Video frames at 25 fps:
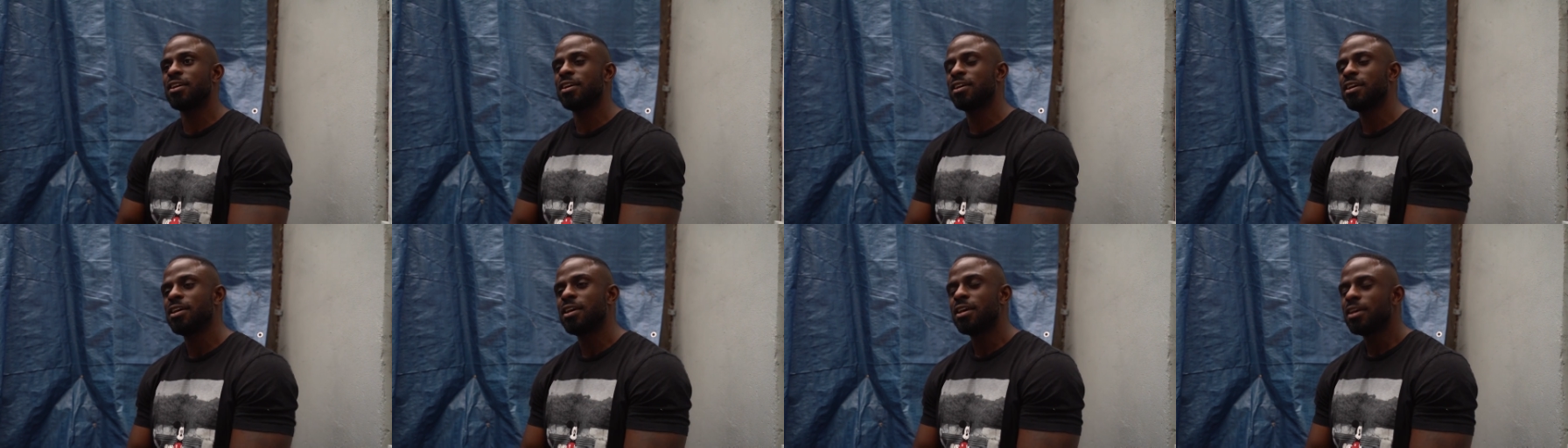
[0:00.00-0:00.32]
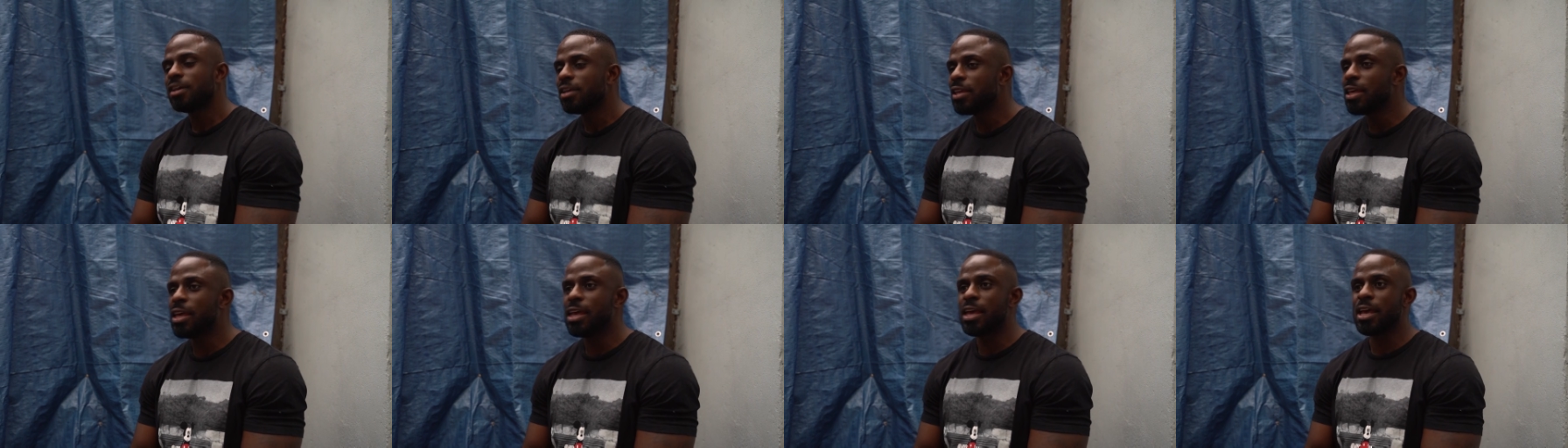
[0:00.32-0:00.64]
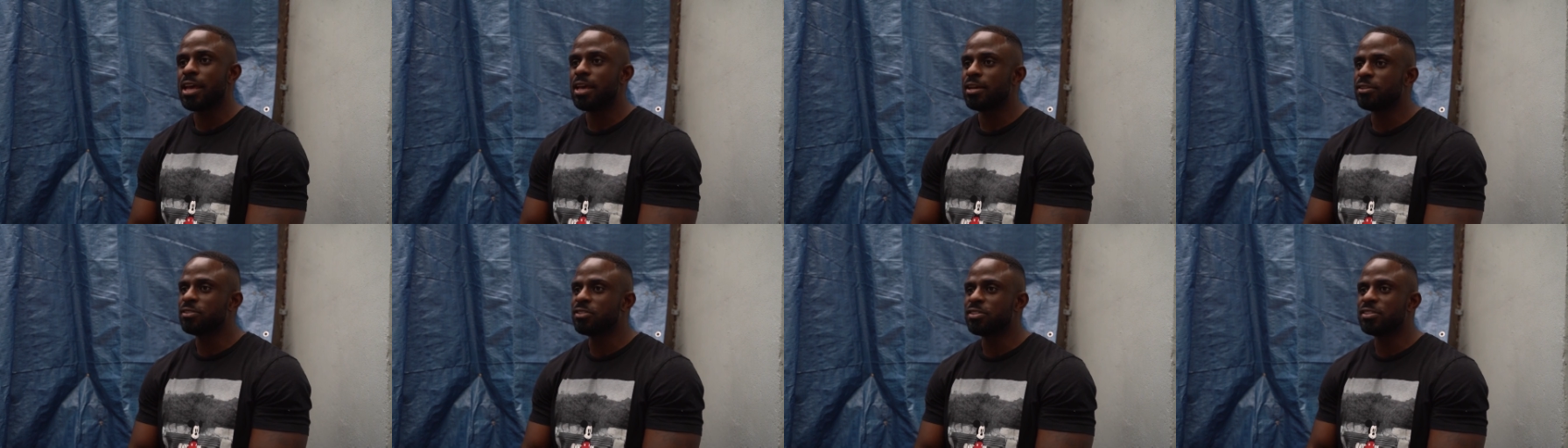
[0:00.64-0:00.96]
Like you just
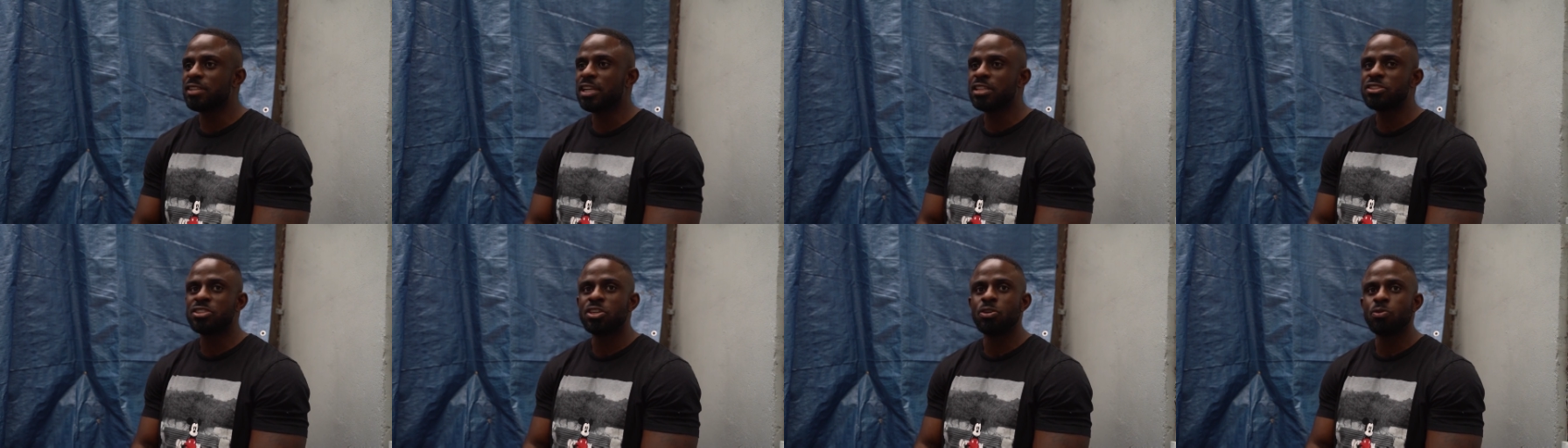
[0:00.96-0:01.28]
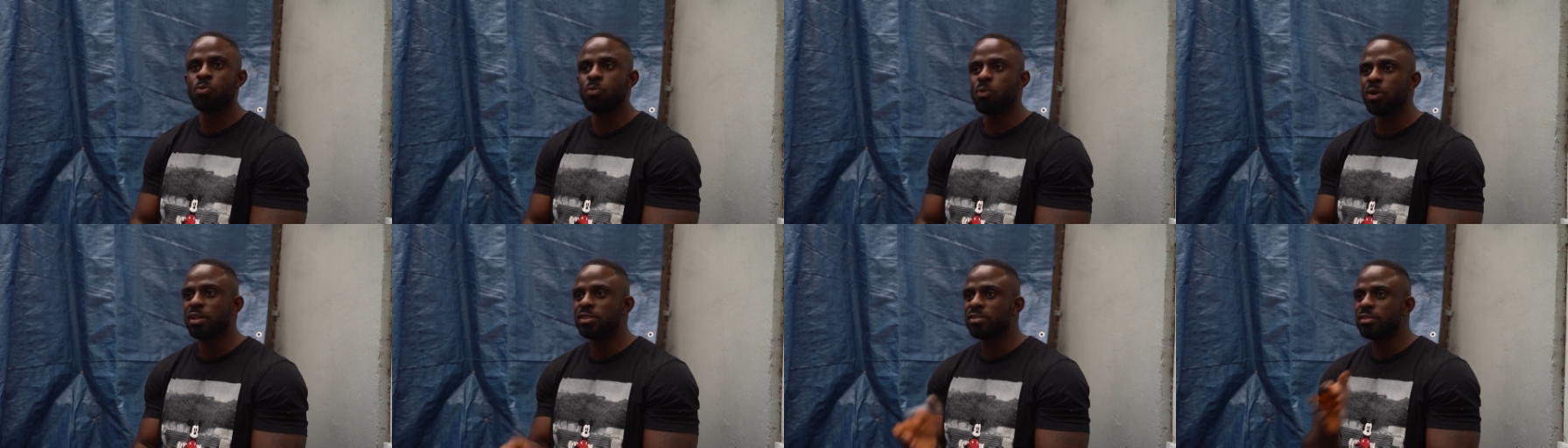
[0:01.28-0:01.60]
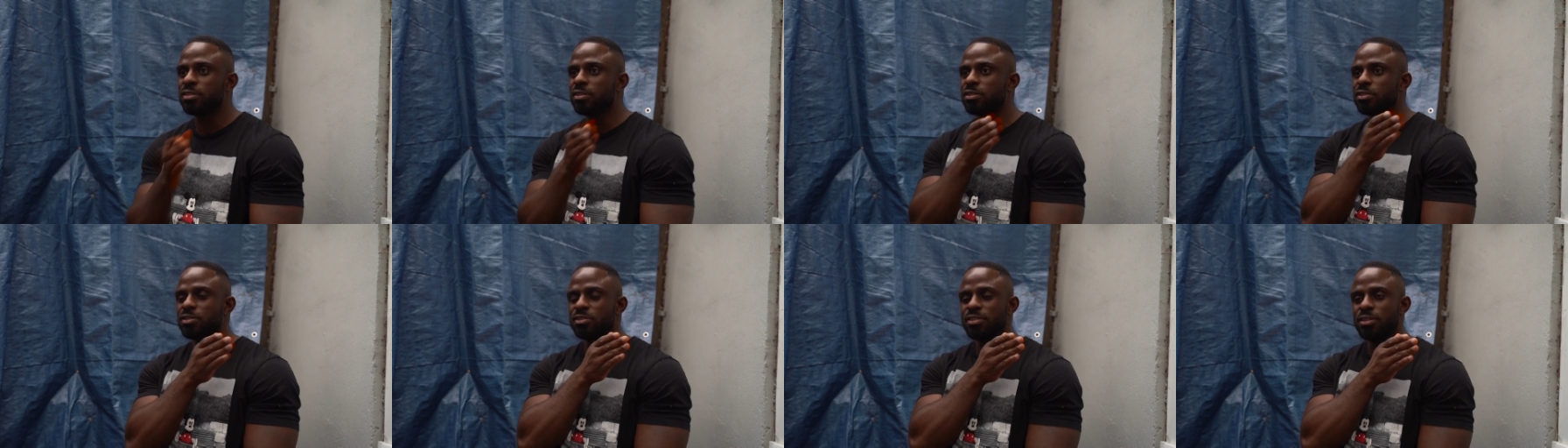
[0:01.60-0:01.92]
yeah, just literally
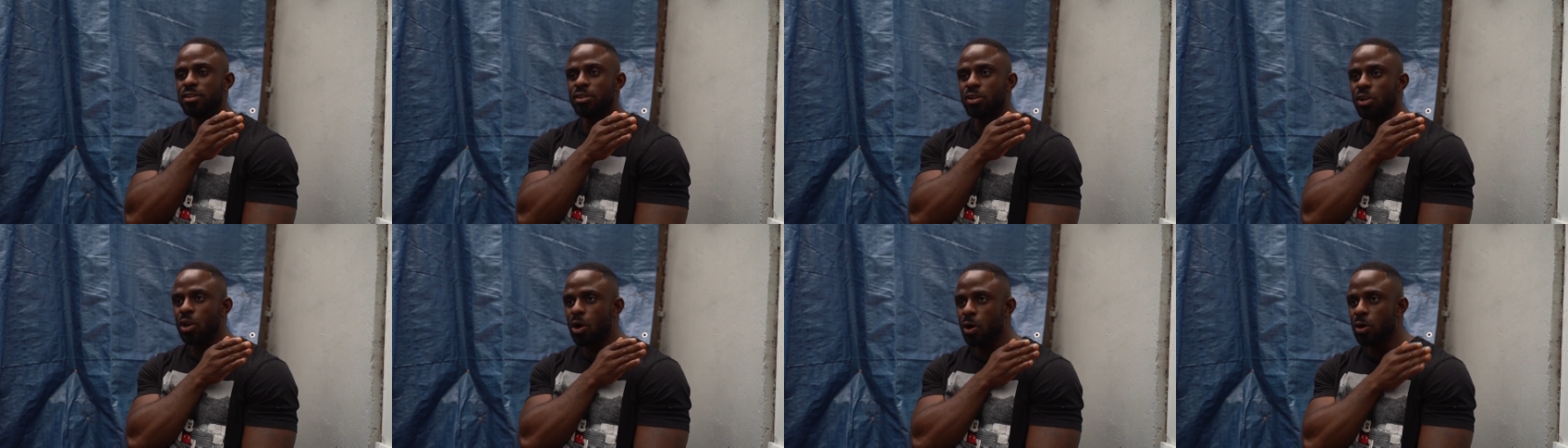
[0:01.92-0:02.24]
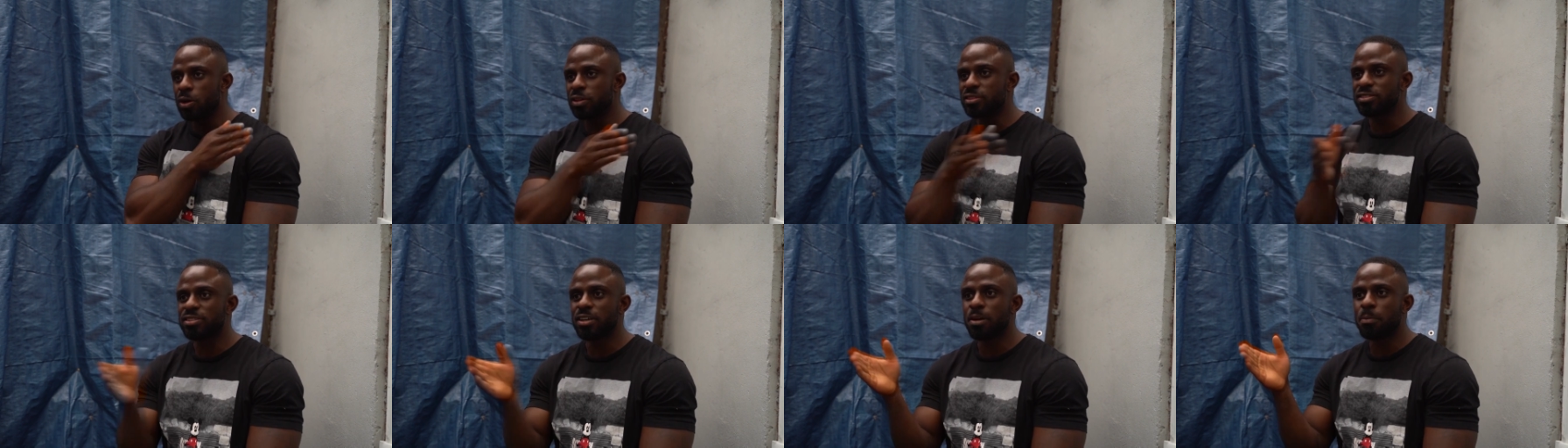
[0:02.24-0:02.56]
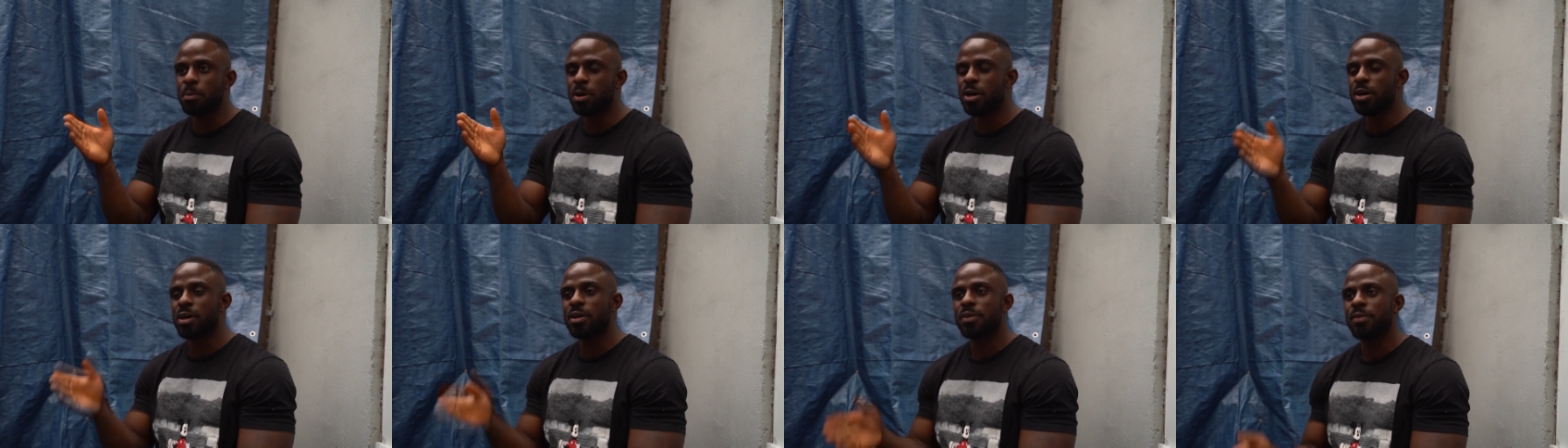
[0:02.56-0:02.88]
one long
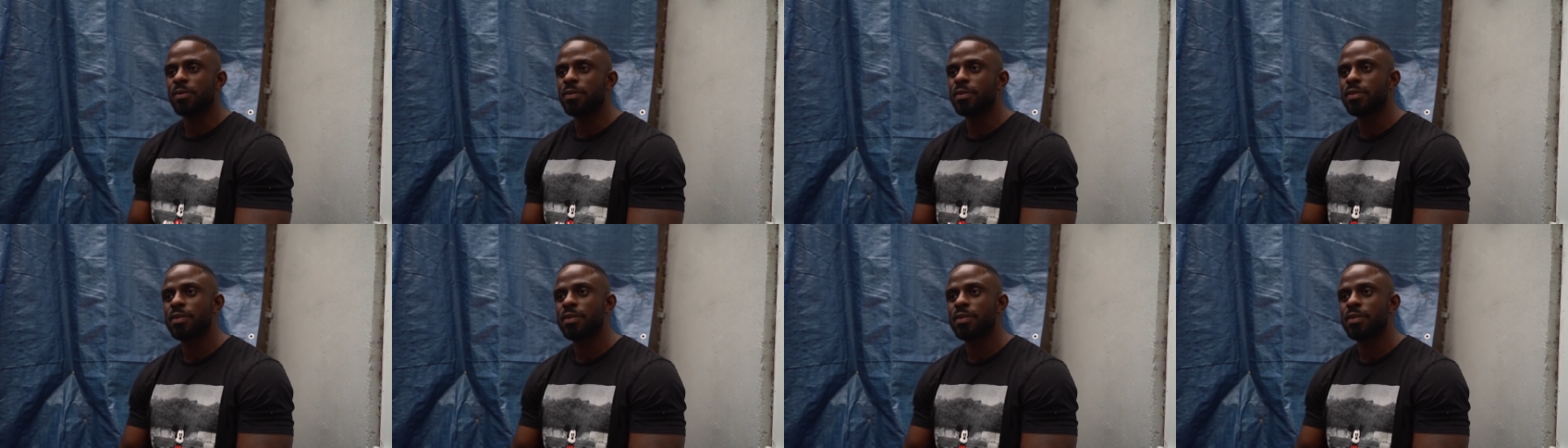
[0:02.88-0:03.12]
summer